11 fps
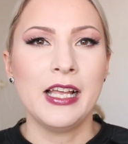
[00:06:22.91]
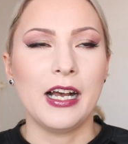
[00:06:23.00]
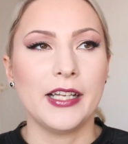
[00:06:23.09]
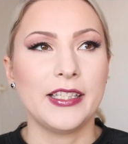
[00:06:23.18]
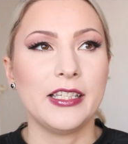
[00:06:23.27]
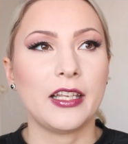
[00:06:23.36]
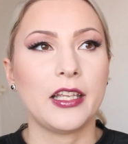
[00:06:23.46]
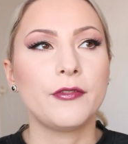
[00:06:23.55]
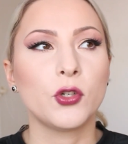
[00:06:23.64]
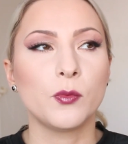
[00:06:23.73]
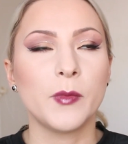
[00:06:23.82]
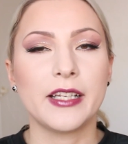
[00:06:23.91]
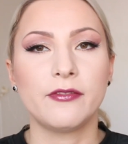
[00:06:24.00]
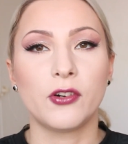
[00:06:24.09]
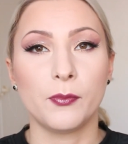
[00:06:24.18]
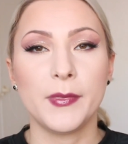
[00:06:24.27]
I think it would
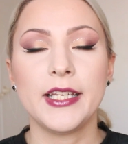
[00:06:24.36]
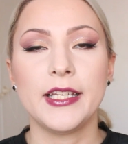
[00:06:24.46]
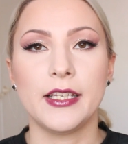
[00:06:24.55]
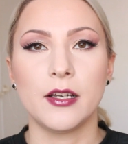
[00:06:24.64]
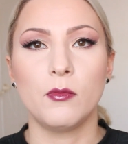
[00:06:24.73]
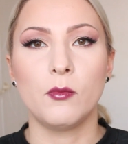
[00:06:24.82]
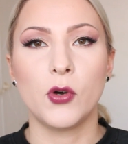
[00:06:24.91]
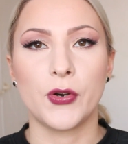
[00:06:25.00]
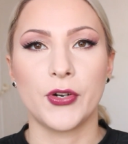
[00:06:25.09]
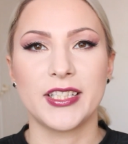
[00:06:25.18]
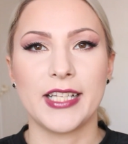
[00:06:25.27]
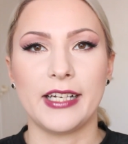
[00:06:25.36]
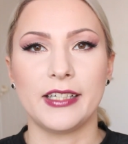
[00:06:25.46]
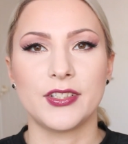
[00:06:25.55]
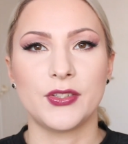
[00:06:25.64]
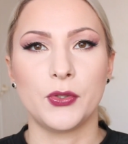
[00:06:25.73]
make for me more
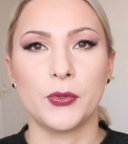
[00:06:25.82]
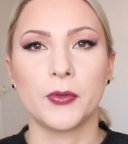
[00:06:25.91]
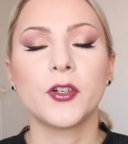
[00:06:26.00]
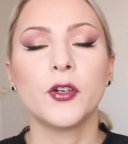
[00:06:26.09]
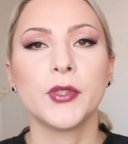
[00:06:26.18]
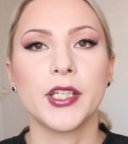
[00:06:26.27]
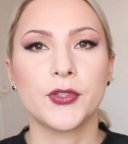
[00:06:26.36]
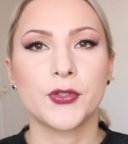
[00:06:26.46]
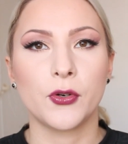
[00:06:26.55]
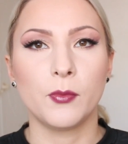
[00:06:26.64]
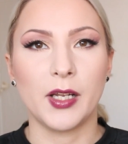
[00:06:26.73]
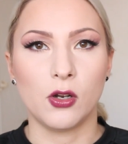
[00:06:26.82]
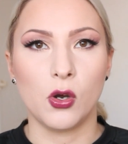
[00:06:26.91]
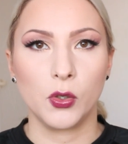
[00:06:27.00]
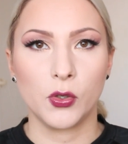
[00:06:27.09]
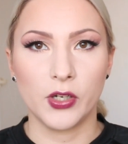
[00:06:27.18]
sense to rotate through my
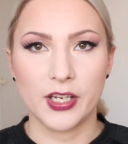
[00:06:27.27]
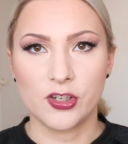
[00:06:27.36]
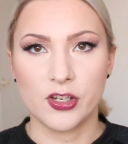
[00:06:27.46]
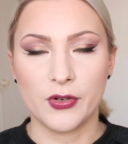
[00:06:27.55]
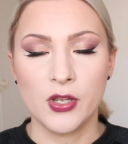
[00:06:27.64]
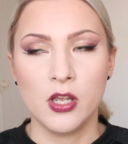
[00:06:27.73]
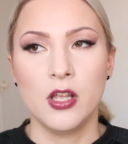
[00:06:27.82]
whole collection.